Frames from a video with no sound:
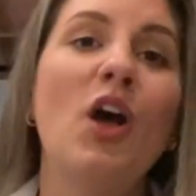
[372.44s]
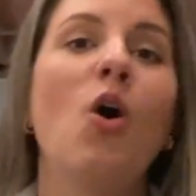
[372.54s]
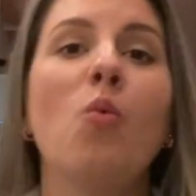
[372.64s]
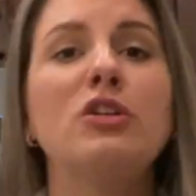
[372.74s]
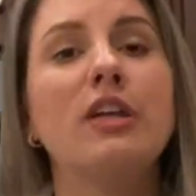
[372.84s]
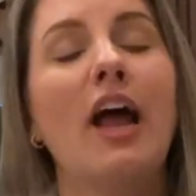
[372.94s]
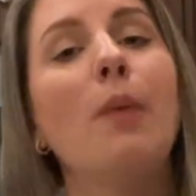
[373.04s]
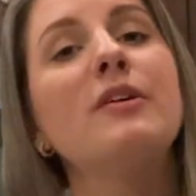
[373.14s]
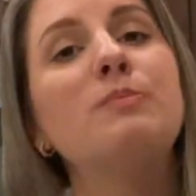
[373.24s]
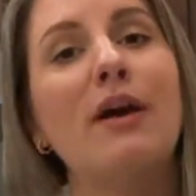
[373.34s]
Which can help
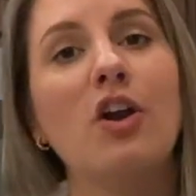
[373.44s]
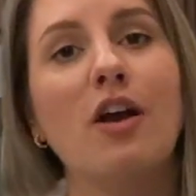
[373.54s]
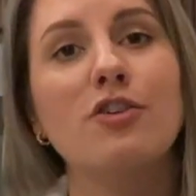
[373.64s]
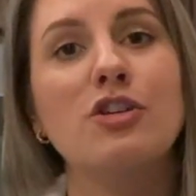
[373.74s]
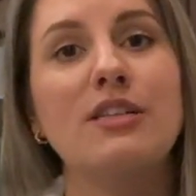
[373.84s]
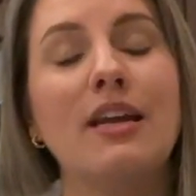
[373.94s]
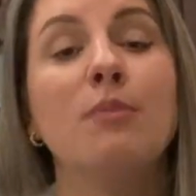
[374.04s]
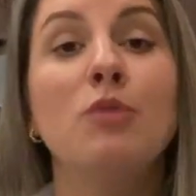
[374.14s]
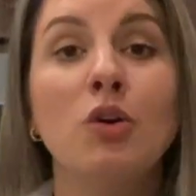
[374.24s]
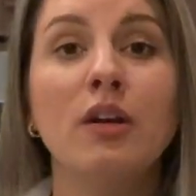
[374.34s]
us better understand
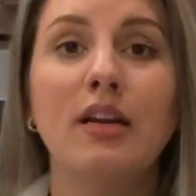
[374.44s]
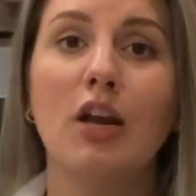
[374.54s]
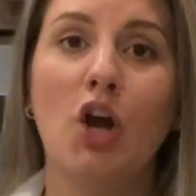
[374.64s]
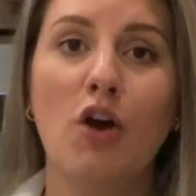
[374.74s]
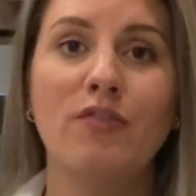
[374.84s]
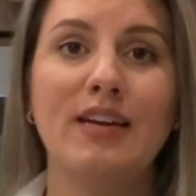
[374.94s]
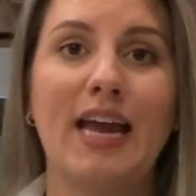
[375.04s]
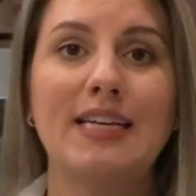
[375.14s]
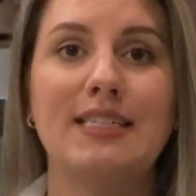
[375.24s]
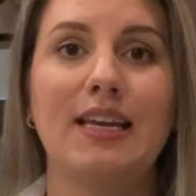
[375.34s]
immunity to
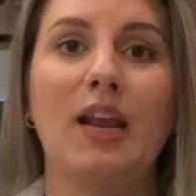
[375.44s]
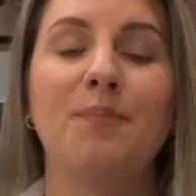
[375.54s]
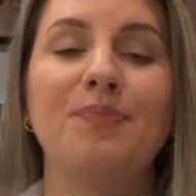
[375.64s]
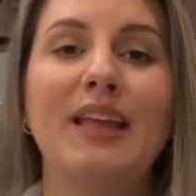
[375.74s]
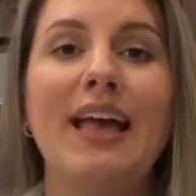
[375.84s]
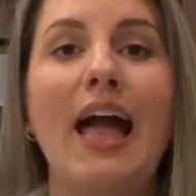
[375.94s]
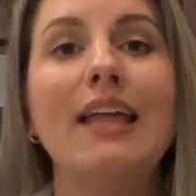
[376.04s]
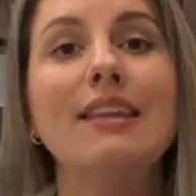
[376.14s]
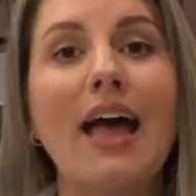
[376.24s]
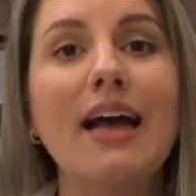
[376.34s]
COVID-19.
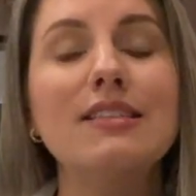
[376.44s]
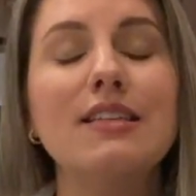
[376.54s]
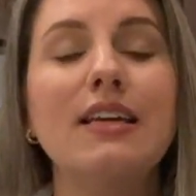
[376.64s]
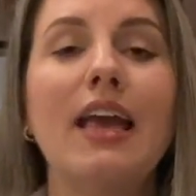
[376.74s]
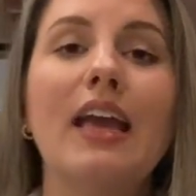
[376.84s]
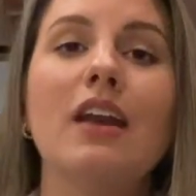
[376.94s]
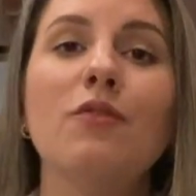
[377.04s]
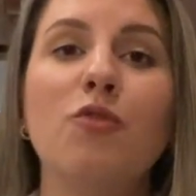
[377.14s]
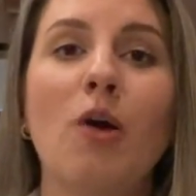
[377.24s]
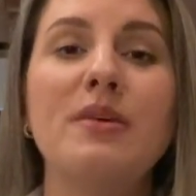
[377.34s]
And lastly, it can
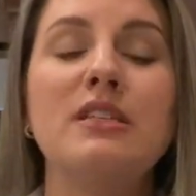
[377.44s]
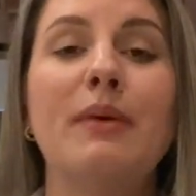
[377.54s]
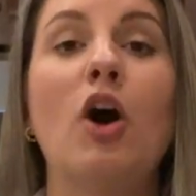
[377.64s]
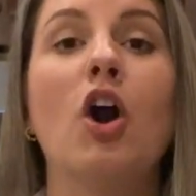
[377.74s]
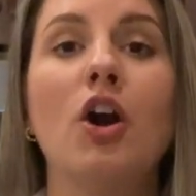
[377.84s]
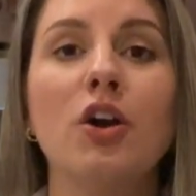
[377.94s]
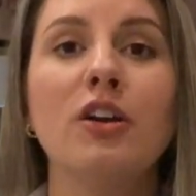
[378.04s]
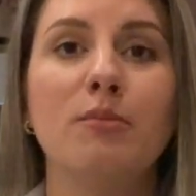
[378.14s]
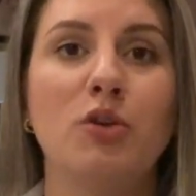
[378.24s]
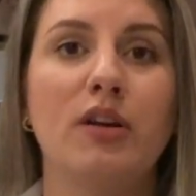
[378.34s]
inform us about herd
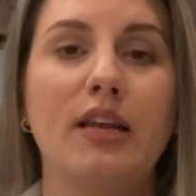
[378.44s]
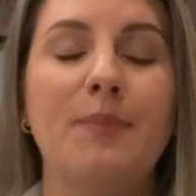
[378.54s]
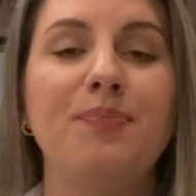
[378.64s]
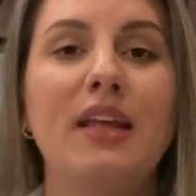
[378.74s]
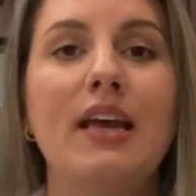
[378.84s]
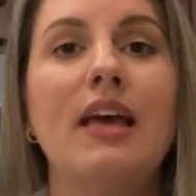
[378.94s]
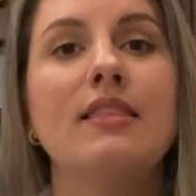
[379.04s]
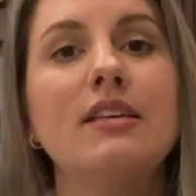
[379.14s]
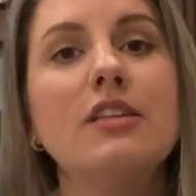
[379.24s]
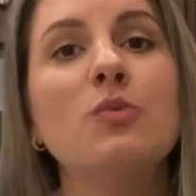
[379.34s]
immunity.
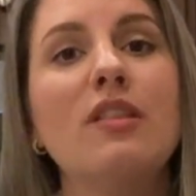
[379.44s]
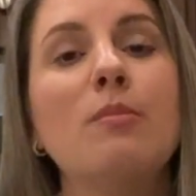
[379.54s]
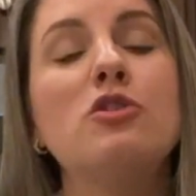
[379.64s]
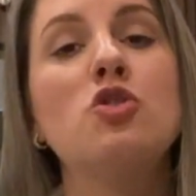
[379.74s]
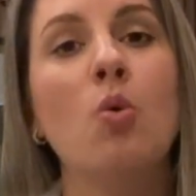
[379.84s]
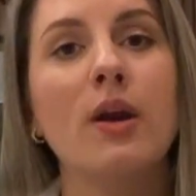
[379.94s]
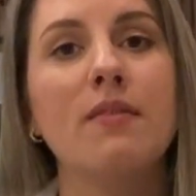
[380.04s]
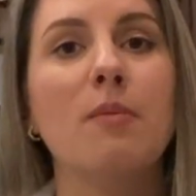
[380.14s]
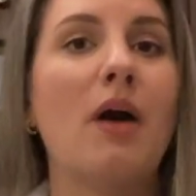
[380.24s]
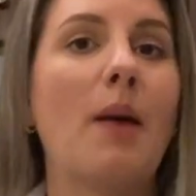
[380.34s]
This is when the majority of
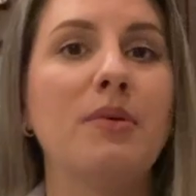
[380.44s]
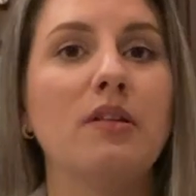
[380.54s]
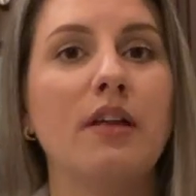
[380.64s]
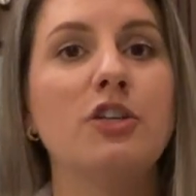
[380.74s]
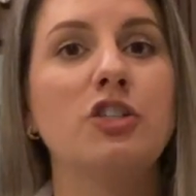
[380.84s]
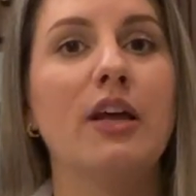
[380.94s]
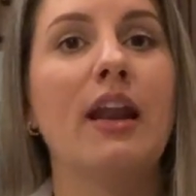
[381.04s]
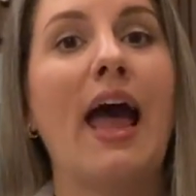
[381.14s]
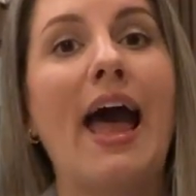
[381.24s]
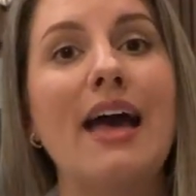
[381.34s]
the population
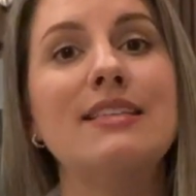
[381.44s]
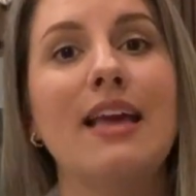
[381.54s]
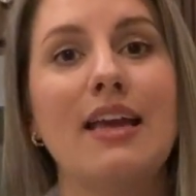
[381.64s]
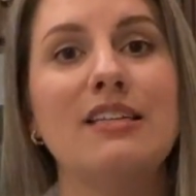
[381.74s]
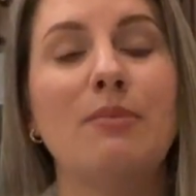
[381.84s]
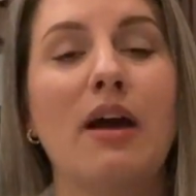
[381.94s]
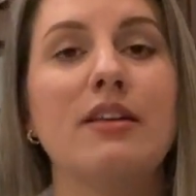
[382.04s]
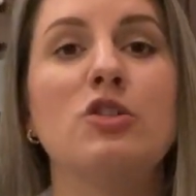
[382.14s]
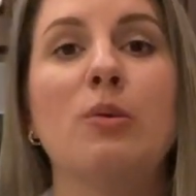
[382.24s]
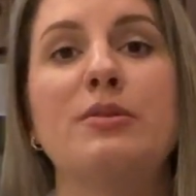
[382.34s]
has
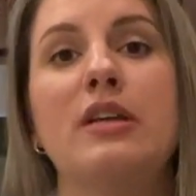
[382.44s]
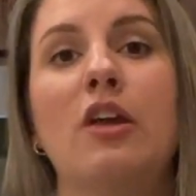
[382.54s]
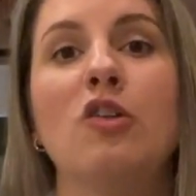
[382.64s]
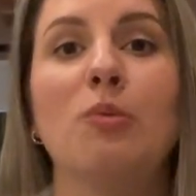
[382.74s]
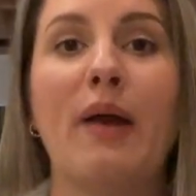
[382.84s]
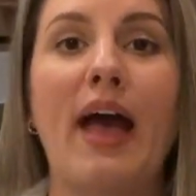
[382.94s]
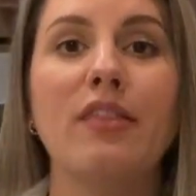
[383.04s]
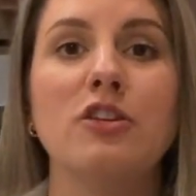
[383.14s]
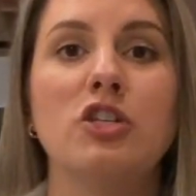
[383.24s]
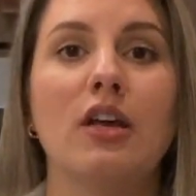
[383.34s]
antibodies to a particular
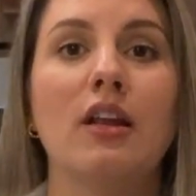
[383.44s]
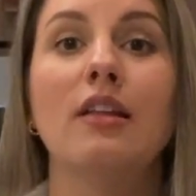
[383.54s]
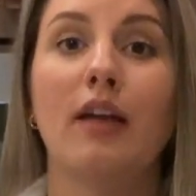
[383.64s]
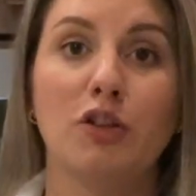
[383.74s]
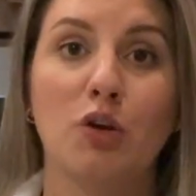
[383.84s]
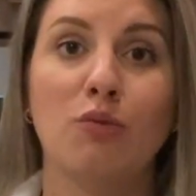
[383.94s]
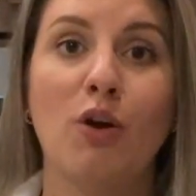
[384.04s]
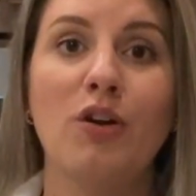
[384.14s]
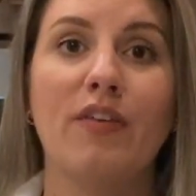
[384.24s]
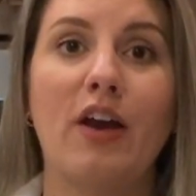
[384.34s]
pathogen, like the
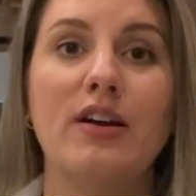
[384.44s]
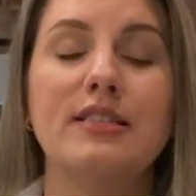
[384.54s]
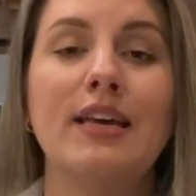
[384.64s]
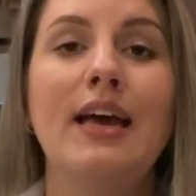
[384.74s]
coronavirus,